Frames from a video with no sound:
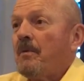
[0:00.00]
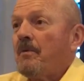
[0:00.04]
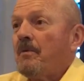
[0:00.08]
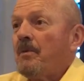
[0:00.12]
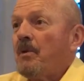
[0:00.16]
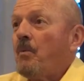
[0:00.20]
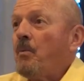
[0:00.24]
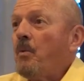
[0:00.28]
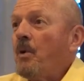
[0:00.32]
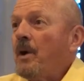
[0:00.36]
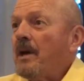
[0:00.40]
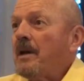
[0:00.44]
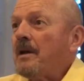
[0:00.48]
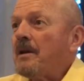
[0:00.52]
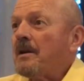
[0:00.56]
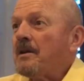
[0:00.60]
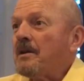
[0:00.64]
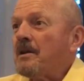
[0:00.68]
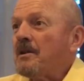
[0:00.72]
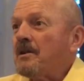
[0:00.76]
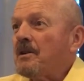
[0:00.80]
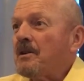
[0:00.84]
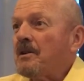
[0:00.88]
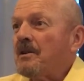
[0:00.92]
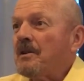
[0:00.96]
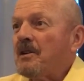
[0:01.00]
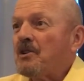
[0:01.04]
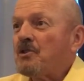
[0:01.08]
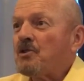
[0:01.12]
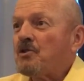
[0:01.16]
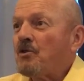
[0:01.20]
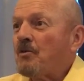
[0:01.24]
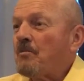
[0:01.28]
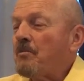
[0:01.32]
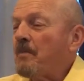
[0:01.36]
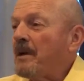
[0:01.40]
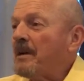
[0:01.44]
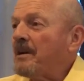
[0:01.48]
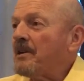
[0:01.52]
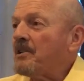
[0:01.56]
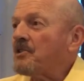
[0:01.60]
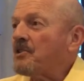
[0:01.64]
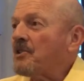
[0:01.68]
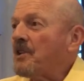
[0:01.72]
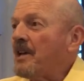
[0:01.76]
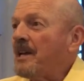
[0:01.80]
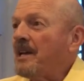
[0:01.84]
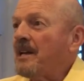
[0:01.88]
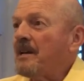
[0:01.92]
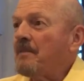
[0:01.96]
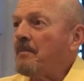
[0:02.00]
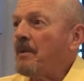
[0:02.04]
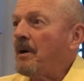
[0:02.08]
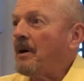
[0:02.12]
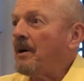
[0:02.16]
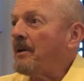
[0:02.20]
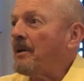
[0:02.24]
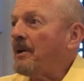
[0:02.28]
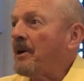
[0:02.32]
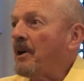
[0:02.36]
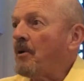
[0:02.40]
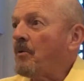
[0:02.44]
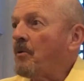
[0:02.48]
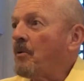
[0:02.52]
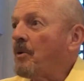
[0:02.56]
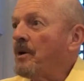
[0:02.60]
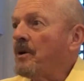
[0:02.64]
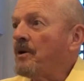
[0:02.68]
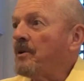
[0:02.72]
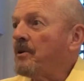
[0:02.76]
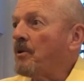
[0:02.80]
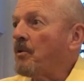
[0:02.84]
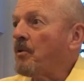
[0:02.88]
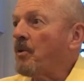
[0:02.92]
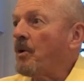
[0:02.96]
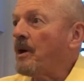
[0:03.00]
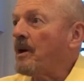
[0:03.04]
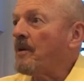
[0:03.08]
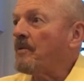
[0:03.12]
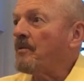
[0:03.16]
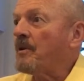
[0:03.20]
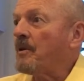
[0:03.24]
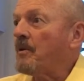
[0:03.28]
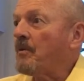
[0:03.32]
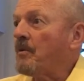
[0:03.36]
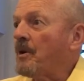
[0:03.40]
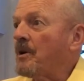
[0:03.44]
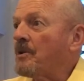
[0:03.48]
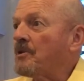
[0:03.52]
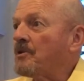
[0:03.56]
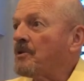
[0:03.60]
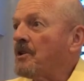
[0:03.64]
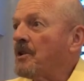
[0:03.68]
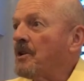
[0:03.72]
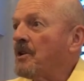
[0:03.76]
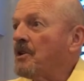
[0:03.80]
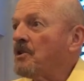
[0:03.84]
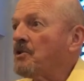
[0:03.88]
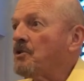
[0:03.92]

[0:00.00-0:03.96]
The wind, this tremendous 80-mile-an-hour wind or whatever it was,